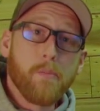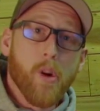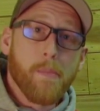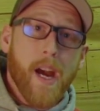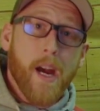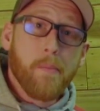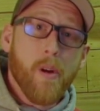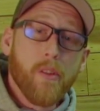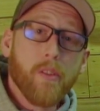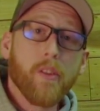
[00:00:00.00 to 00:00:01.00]
more about our
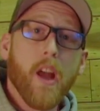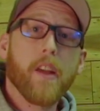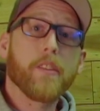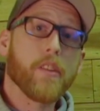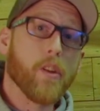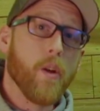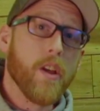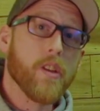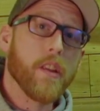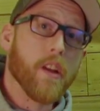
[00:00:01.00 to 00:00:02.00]
products, ask us a
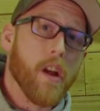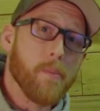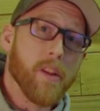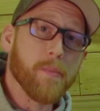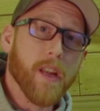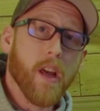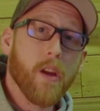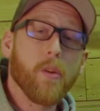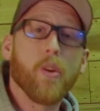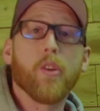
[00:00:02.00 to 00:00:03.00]
question in the comments
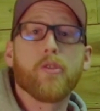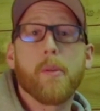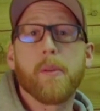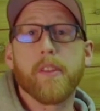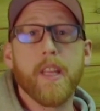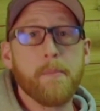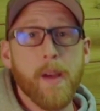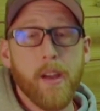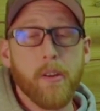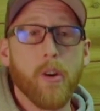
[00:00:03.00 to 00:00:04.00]
below or drop us an
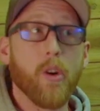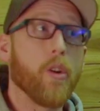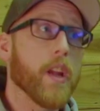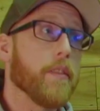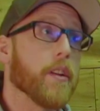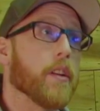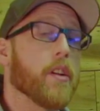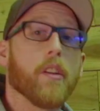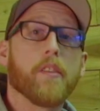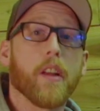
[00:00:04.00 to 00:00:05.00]
email or even
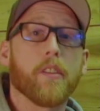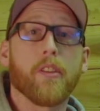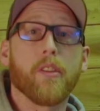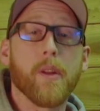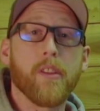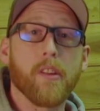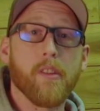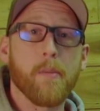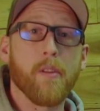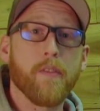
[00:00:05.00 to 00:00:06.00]
contact us through
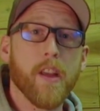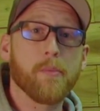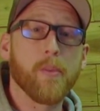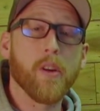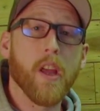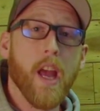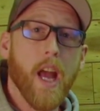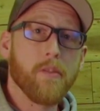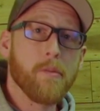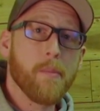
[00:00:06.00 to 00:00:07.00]
Instagram or Facebook.
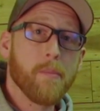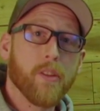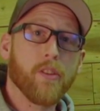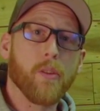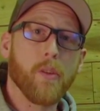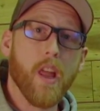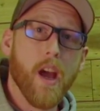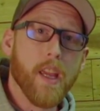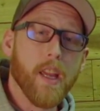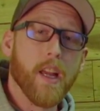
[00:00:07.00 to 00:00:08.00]
And remember to
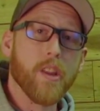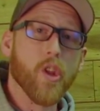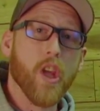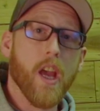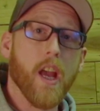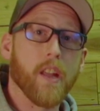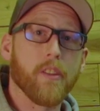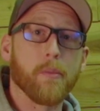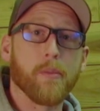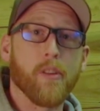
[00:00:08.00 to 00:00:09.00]
like and share and
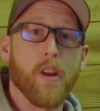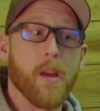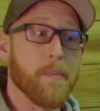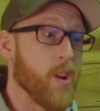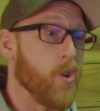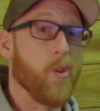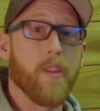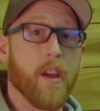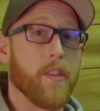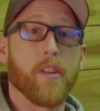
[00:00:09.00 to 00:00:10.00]
subscribe and all
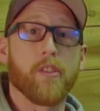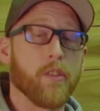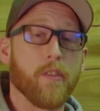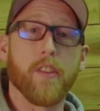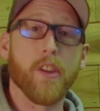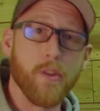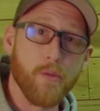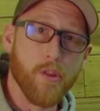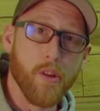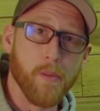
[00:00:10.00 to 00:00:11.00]
that other stuff that
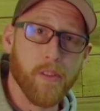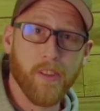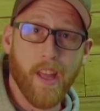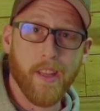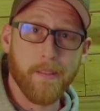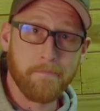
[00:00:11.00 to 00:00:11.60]
YouTubers say.